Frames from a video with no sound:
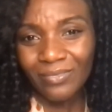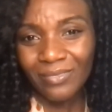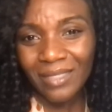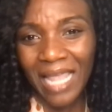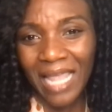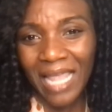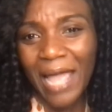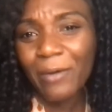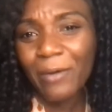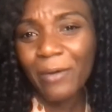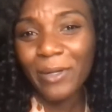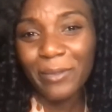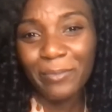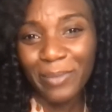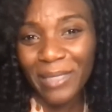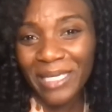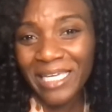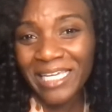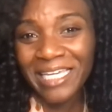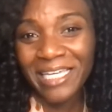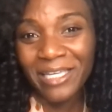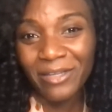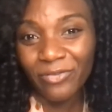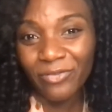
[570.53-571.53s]
I would
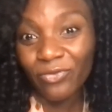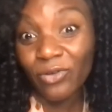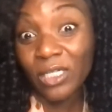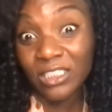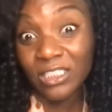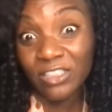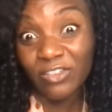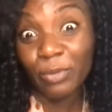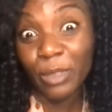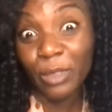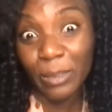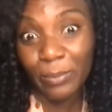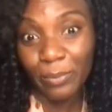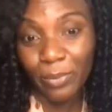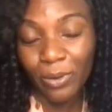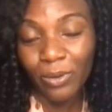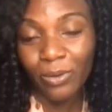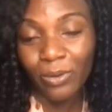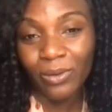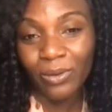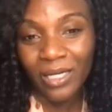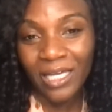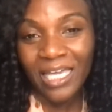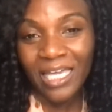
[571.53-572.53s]
be in front of
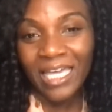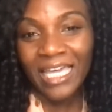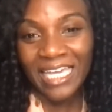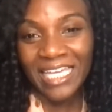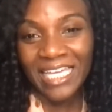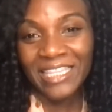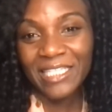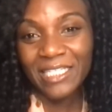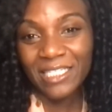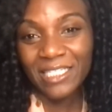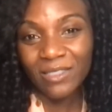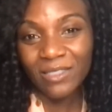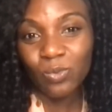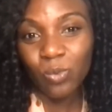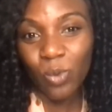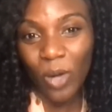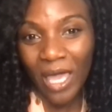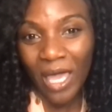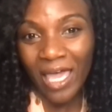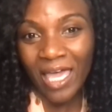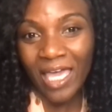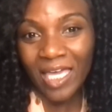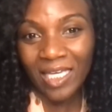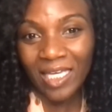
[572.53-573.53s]
people in this
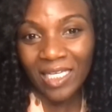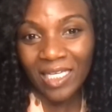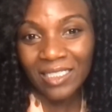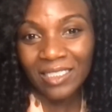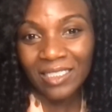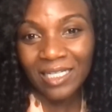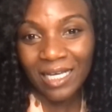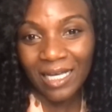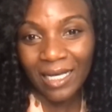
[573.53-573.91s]
way,